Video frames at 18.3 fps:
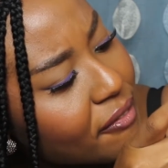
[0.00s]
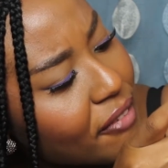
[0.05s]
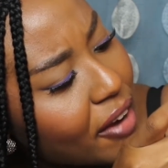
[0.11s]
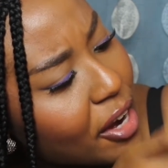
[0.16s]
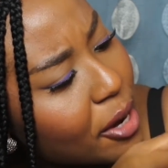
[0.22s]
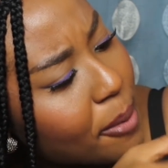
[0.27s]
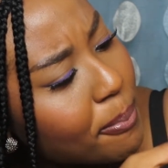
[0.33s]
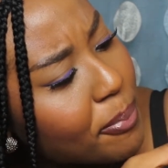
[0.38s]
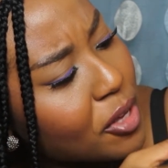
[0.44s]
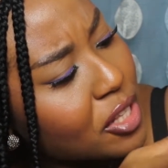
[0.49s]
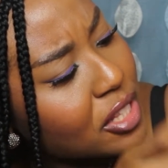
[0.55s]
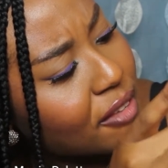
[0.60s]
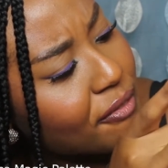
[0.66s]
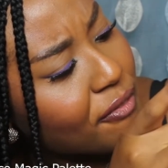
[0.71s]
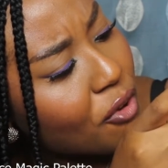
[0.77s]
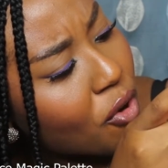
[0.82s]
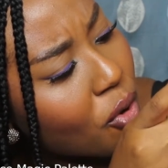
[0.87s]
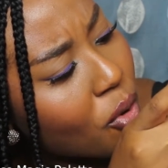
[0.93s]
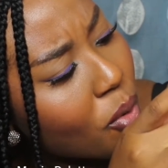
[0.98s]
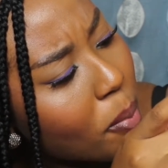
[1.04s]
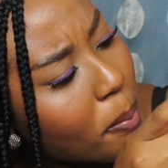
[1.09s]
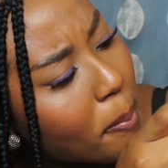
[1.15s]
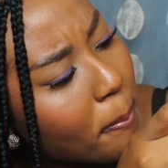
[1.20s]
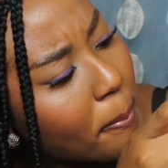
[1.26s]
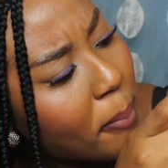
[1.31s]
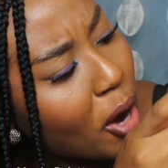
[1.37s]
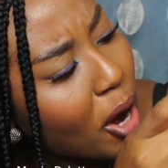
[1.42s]
very beautiful
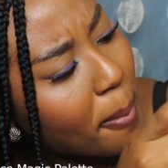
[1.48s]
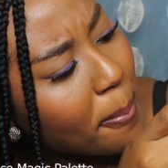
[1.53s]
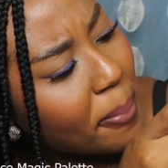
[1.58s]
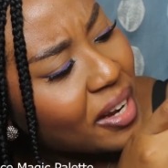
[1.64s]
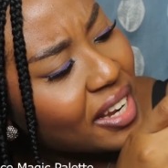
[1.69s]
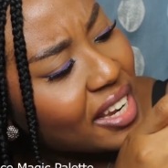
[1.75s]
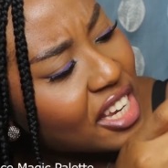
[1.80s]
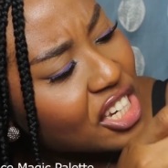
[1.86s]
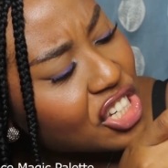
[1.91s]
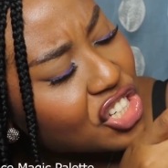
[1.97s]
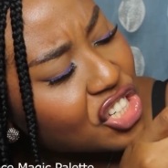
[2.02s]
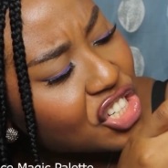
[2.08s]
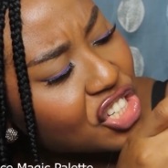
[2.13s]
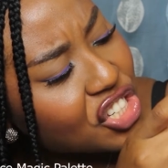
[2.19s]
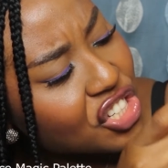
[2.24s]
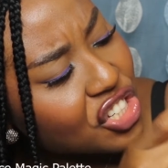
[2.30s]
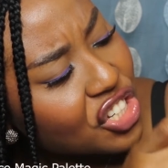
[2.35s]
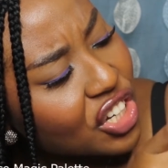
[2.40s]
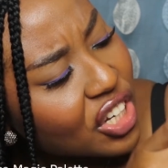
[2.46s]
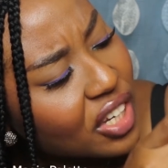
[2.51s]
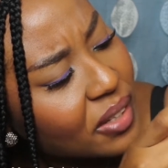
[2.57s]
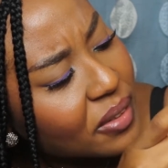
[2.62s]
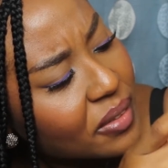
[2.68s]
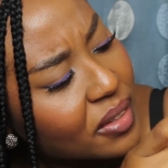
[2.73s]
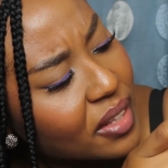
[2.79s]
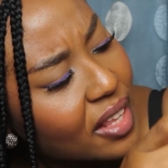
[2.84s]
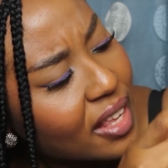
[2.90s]
purplish
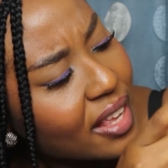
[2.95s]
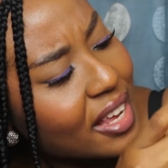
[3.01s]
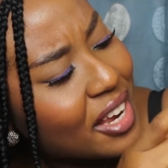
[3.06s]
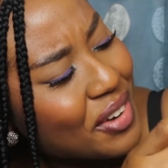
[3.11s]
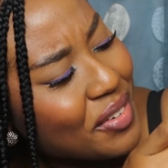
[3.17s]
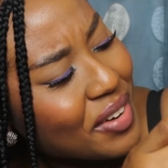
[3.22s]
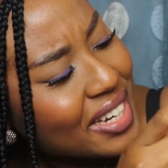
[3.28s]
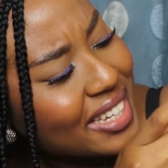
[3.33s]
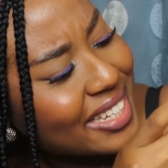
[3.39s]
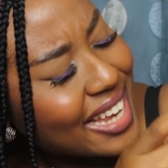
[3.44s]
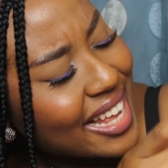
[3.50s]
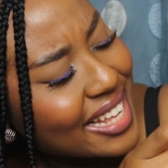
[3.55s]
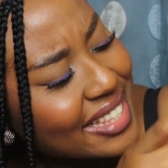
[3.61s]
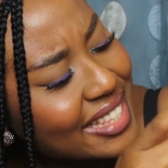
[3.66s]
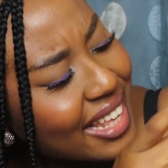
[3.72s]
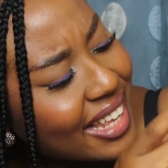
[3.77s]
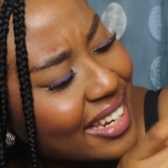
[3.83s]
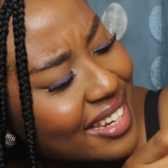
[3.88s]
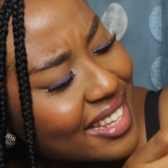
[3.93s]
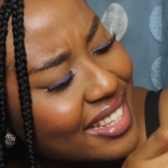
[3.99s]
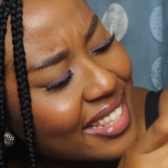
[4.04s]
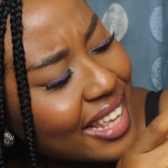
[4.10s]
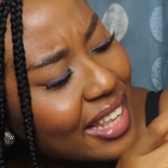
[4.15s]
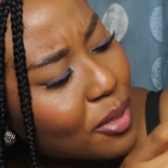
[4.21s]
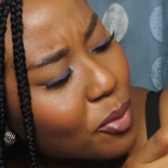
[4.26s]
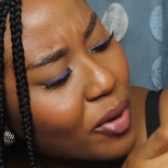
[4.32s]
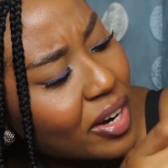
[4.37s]
iridescent, is
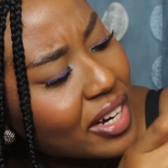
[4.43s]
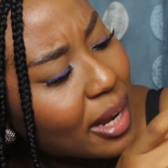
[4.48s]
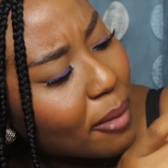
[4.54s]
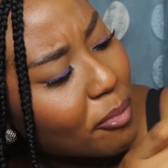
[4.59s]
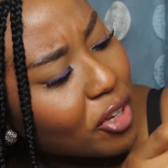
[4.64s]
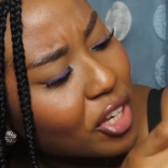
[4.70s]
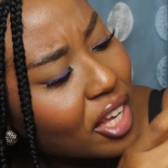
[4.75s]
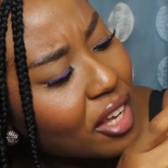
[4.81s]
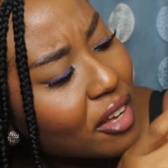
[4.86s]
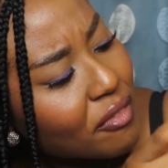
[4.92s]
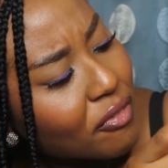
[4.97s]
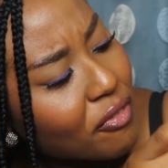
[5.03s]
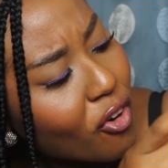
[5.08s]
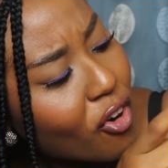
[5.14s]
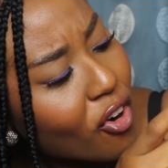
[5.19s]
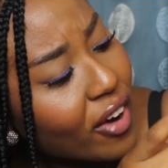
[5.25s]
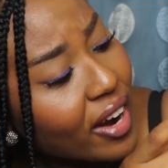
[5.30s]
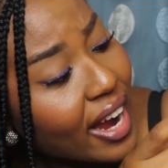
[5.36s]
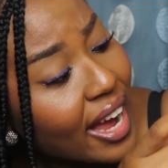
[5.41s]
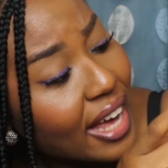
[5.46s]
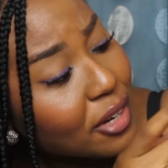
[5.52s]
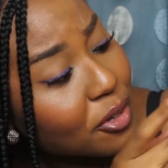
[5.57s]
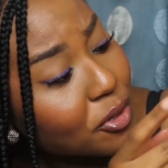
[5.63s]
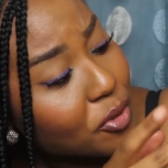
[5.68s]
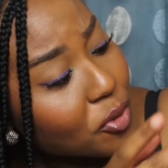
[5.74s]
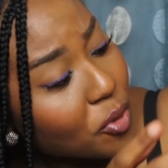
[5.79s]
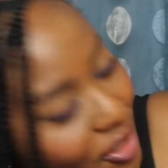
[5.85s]
that the word I'm looking for? I
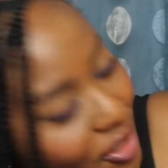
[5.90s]
don't know.